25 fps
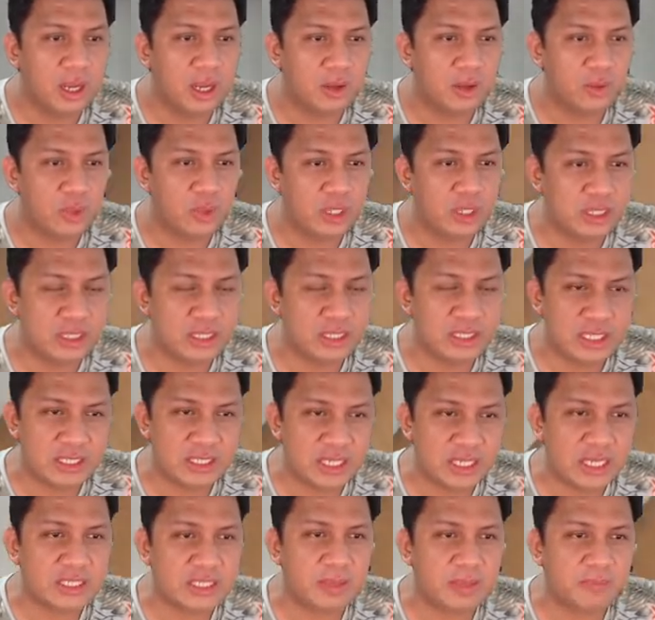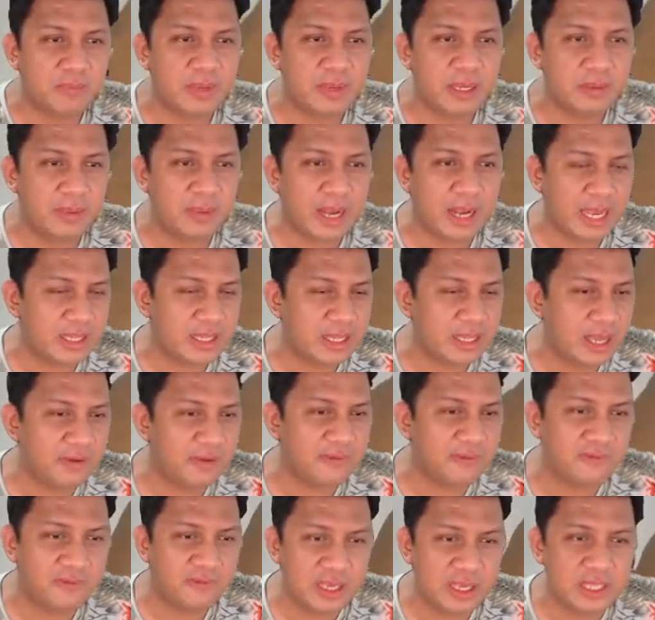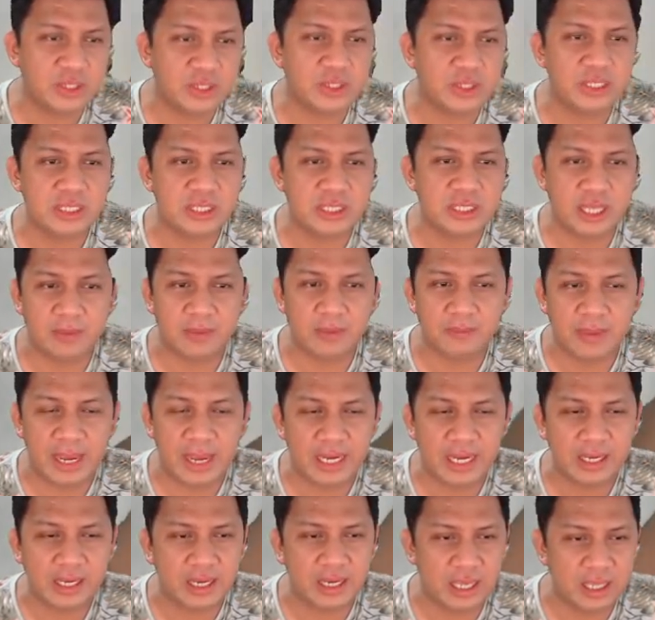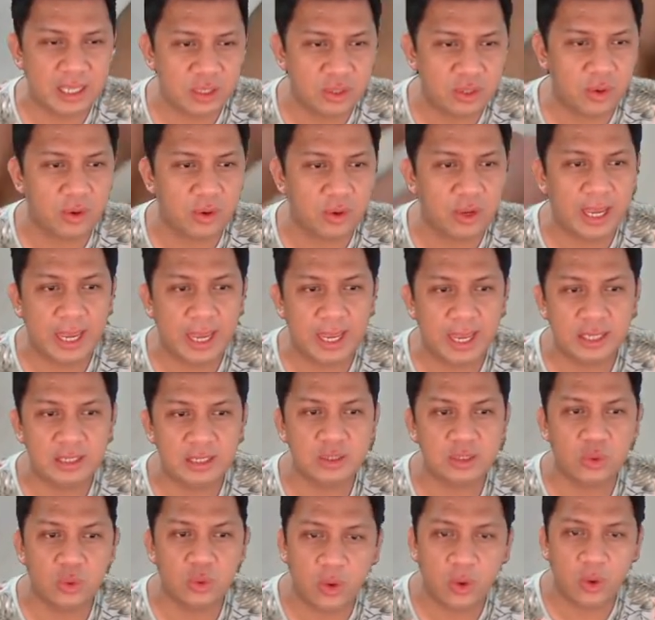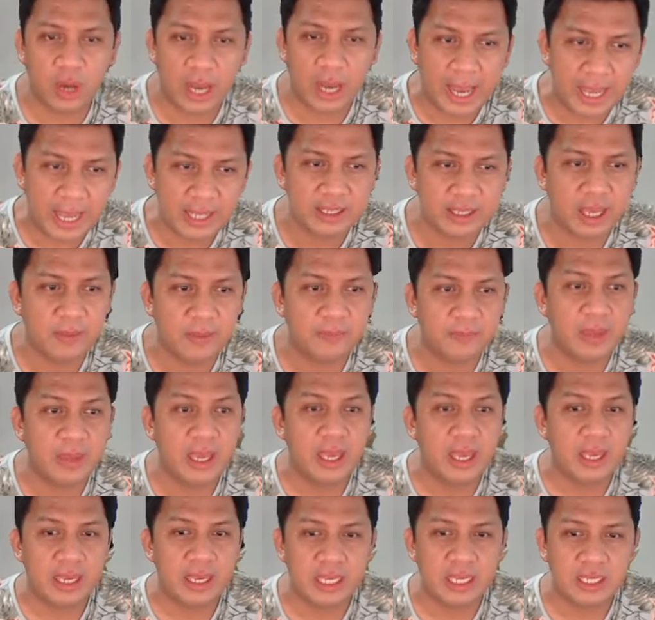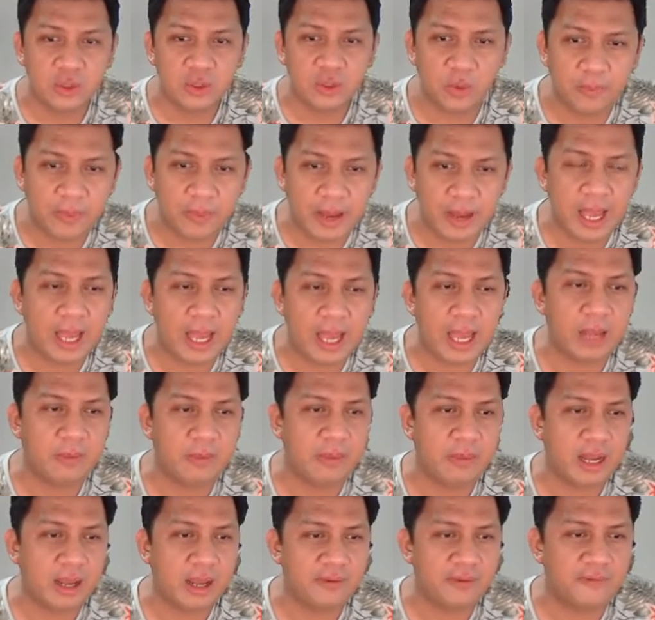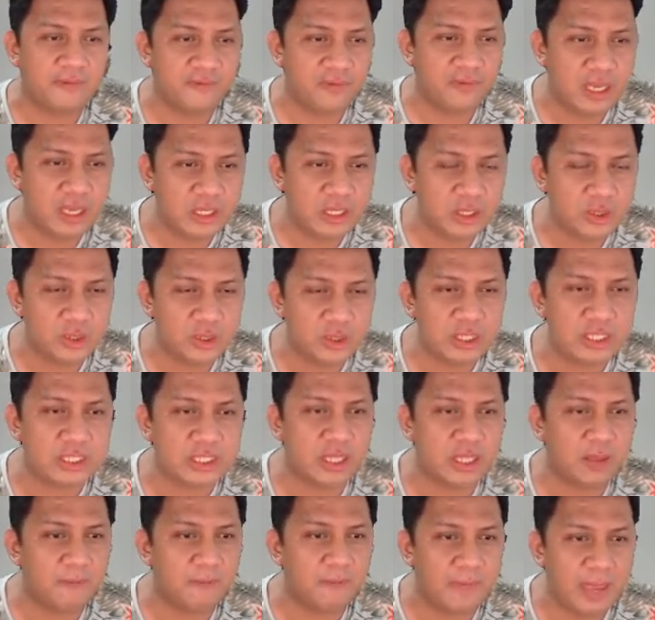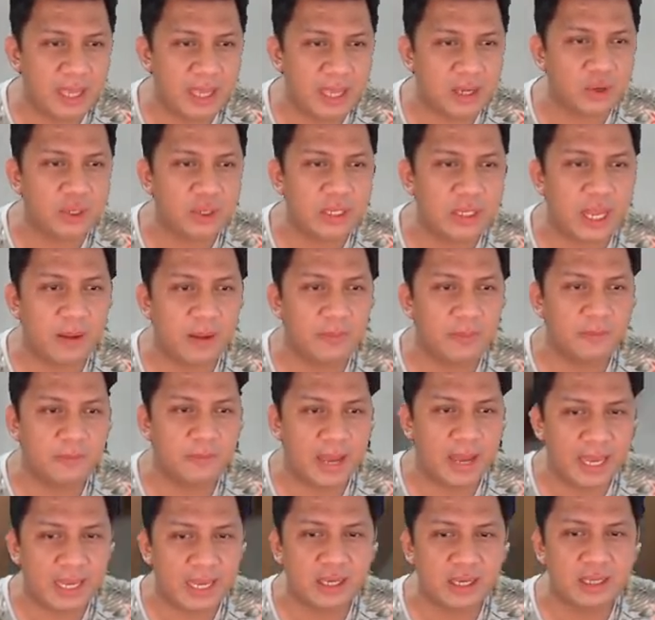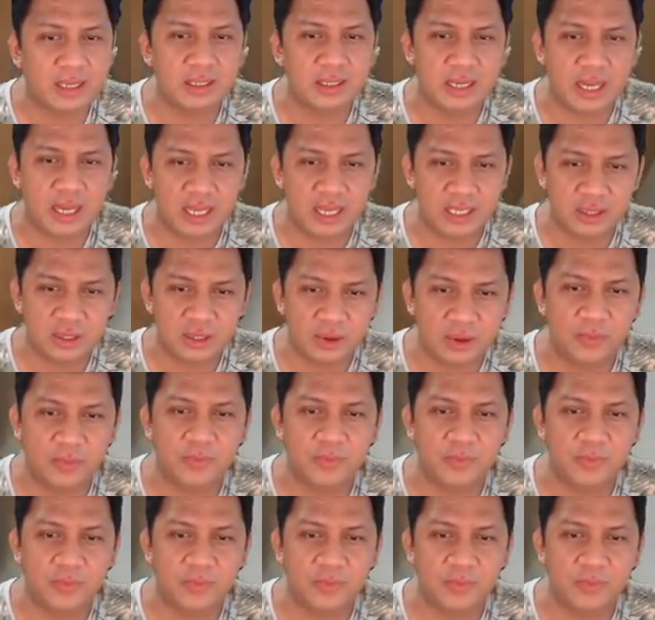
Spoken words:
Which is isa sa pinamagandang features ng mic na ito. And to add up, ito pa ang mga features na meron ang mic na ito.